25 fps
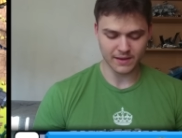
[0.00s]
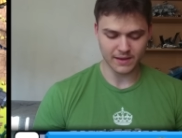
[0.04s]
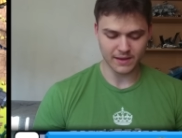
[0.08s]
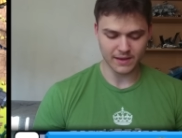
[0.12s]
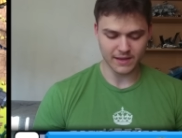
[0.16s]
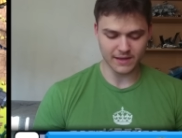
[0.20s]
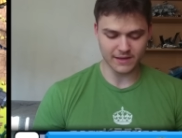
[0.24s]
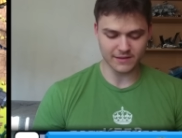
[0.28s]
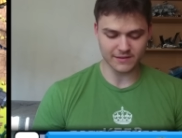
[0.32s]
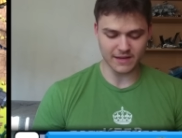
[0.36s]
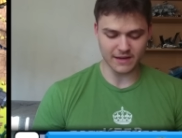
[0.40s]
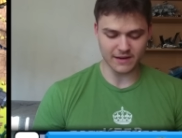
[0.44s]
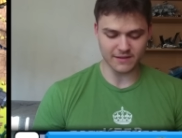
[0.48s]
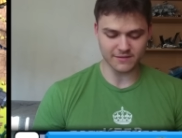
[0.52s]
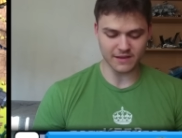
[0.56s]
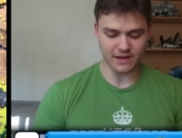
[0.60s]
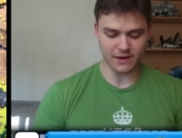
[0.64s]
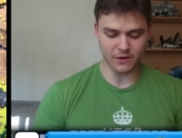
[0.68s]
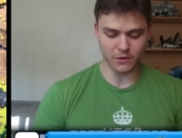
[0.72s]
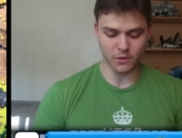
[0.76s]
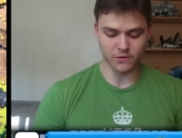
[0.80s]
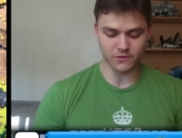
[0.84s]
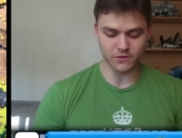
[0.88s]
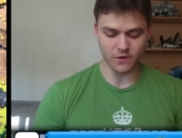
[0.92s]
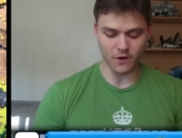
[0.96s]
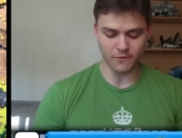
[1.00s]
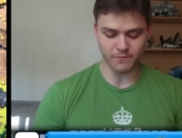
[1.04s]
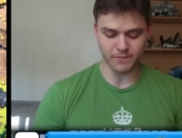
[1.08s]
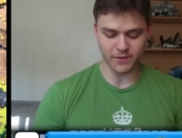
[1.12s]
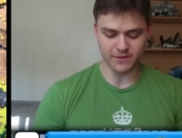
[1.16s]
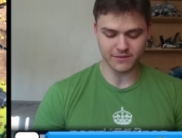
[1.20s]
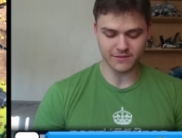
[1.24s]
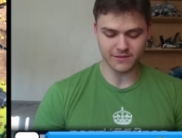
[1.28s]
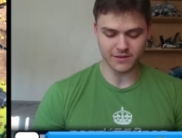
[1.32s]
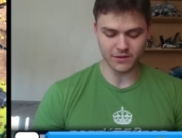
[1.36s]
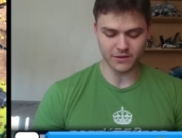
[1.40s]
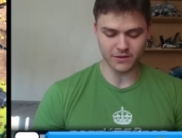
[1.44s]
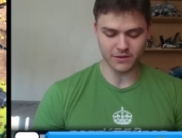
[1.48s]
He does get his arrows off, but
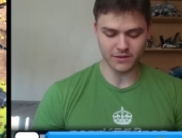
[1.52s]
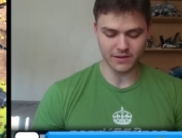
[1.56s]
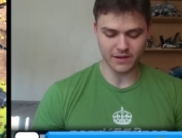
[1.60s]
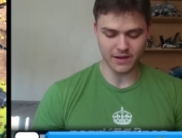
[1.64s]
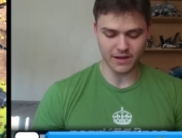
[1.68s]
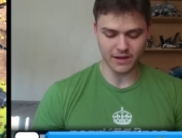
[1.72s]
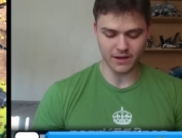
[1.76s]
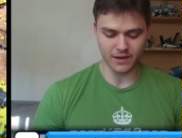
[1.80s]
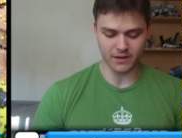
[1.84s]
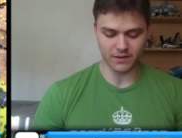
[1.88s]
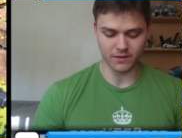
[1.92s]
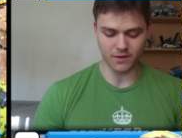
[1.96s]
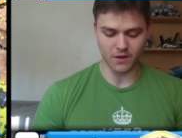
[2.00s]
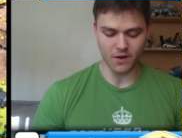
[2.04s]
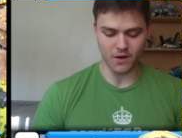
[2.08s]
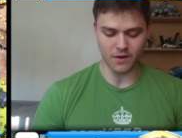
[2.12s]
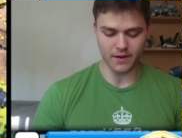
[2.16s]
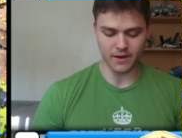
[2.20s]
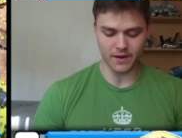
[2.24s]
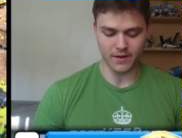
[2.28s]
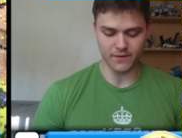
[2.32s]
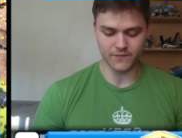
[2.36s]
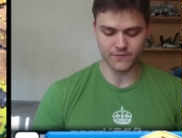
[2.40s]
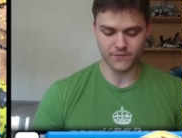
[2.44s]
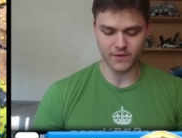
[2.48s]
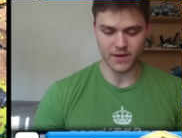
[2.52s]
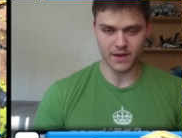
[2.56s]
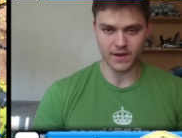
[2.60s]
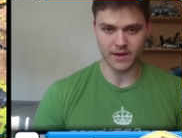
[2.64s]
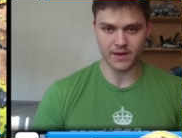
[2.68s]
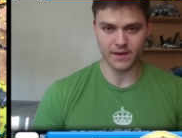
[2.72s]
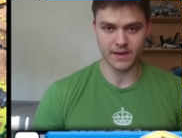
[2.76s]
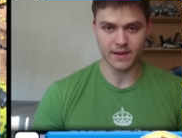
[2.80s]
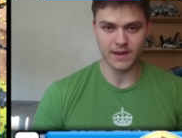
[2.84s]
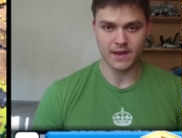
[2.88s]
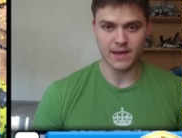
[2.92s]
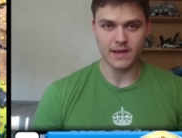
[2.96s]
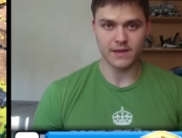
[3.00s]
still a lot
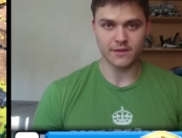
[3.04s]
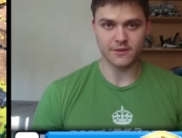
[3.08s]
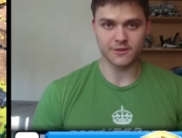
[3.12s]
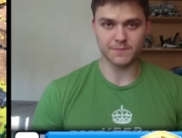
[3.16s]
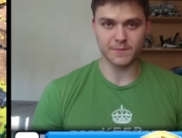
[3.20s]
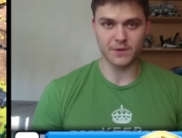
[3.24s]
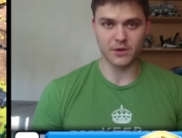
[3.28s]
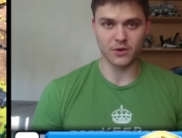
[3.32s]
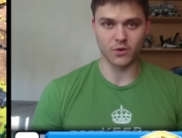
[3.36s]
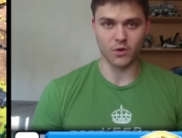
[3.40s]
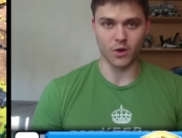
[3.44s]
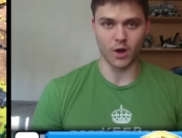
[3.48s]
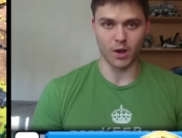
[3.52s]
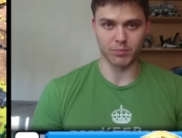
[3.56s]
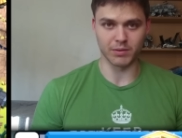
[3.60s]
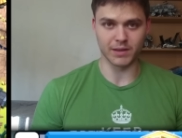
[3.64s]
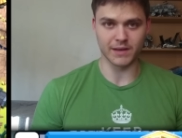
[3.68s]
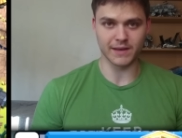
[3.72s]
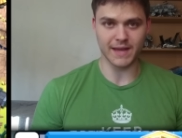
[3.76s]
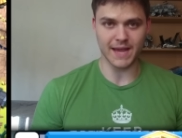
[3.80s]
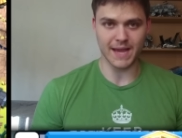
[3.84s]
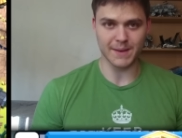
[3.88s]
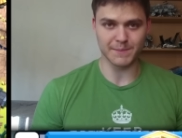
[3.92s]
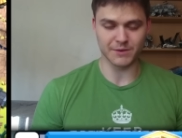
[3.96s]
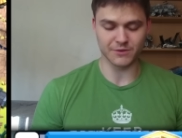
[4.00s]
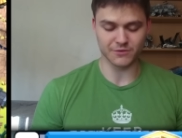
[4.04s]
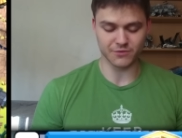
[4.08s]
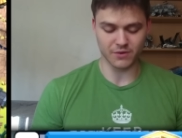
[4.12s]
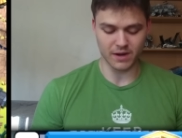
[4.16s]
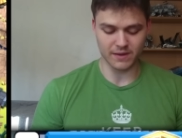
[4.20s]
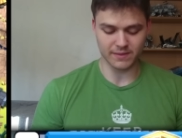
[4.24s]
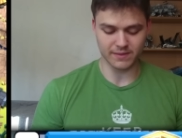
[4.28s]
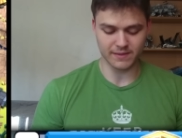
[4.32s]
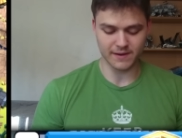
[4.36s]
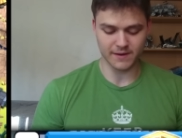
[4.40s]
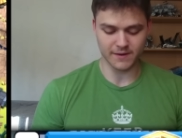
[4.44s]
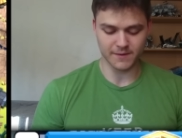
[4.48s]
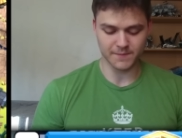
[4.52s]
of spear goblin damage
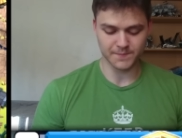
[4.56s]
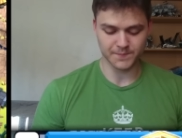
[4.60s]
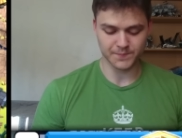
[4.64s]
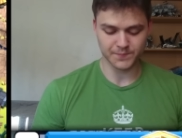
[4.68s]
right there.